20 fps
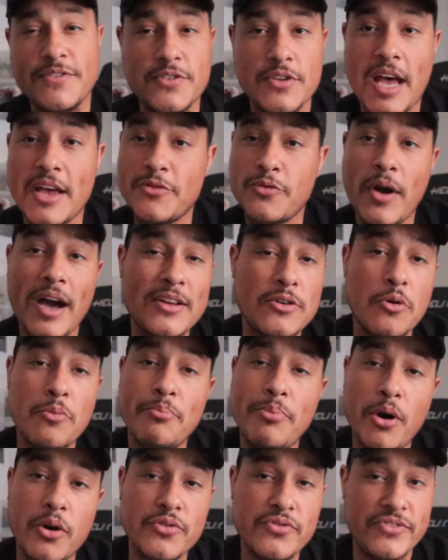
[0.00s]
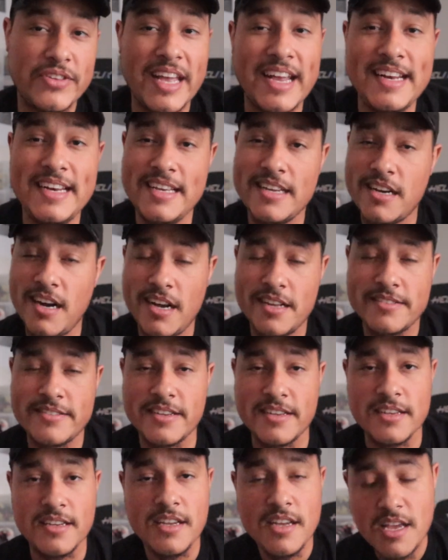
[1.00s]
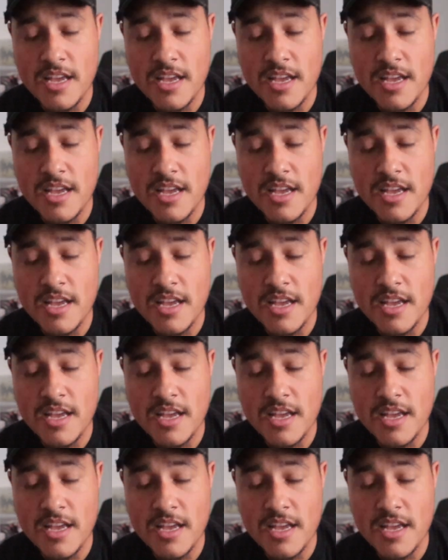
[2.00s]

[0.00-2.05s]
So that's why I don't post daily content.